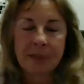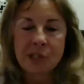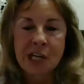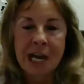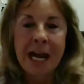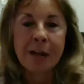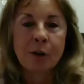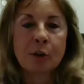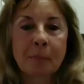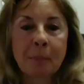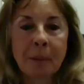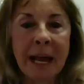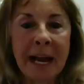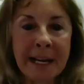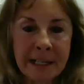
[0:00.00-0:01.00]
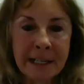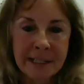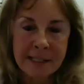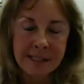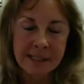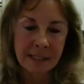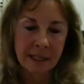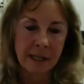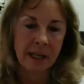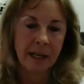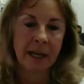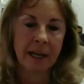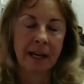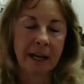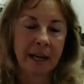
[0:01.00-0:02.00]
childhood blindness
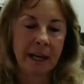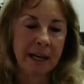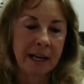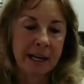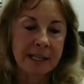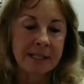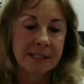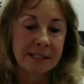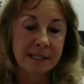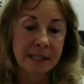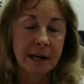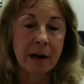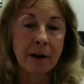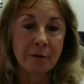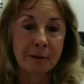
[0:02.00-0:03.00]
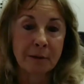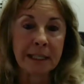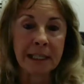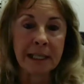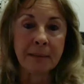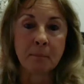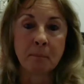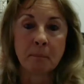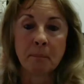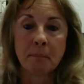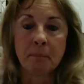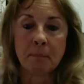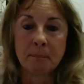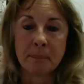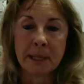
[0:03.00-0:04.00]
is a really
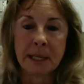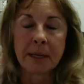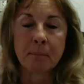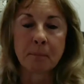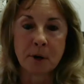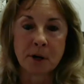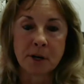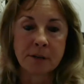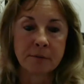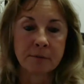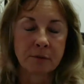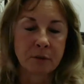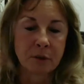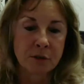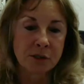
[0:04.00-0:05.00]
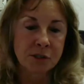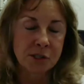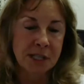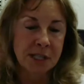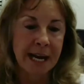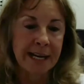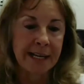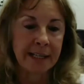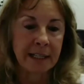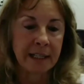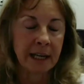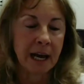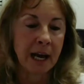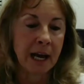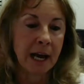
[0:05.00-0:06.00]
big burden for
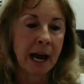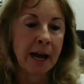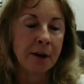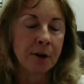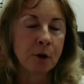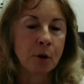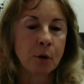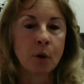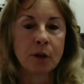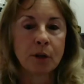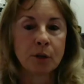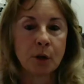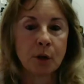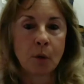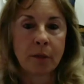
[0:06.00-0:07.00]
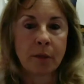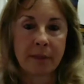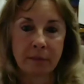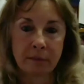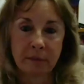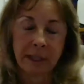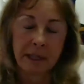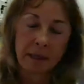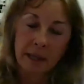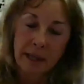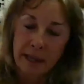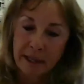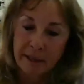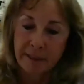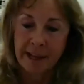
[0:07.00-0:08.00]
society. I know you know
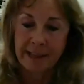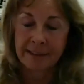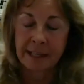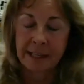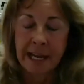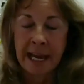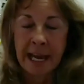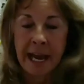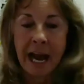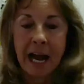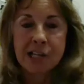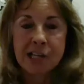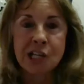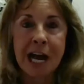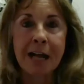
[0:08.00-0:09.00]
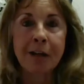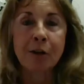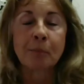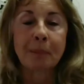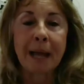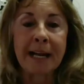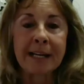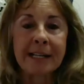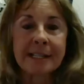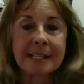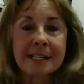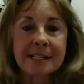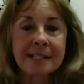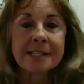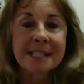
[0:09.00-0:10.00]
that childhood blindness
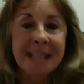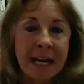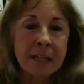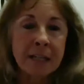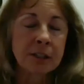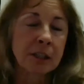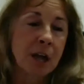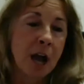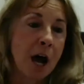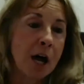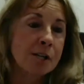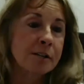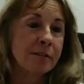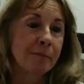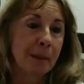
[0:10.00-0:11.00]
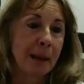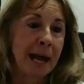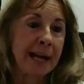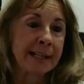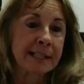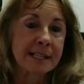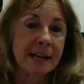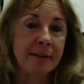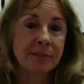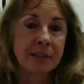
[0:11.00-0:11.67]
is the second cause of blindness after